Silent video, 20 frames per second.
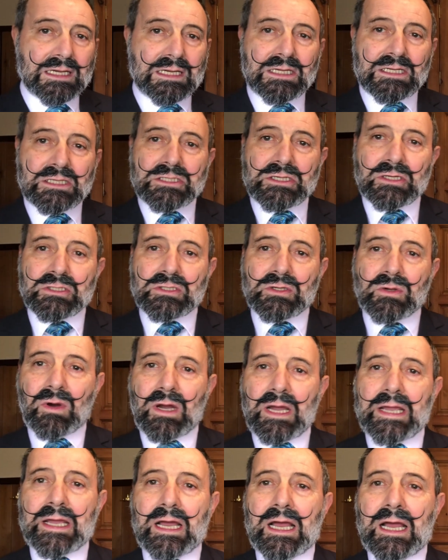so it's
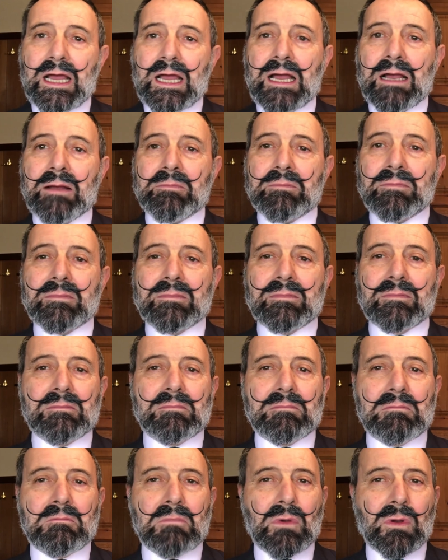quite a
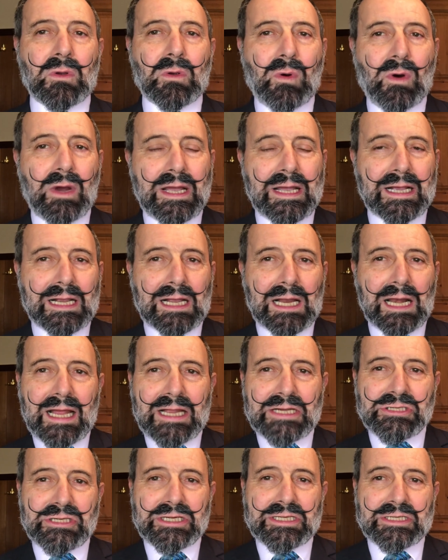
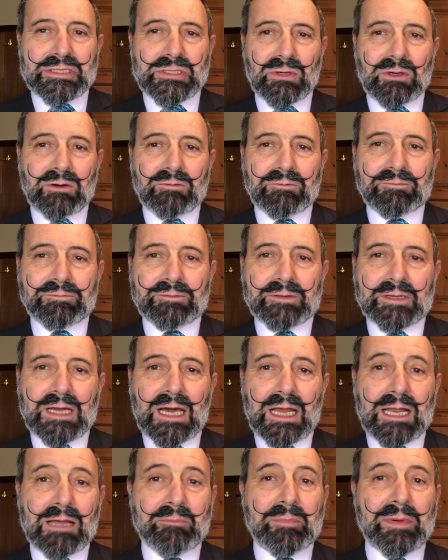clashy sort of
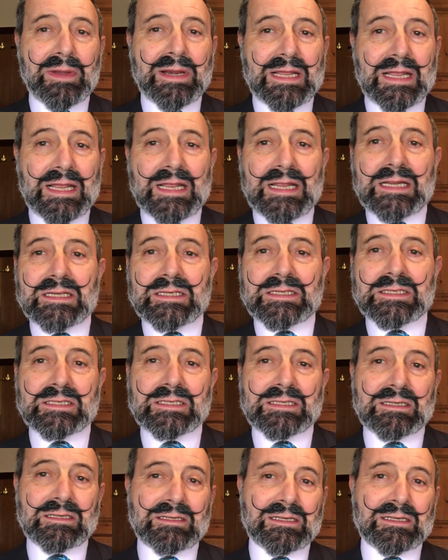colour, but it is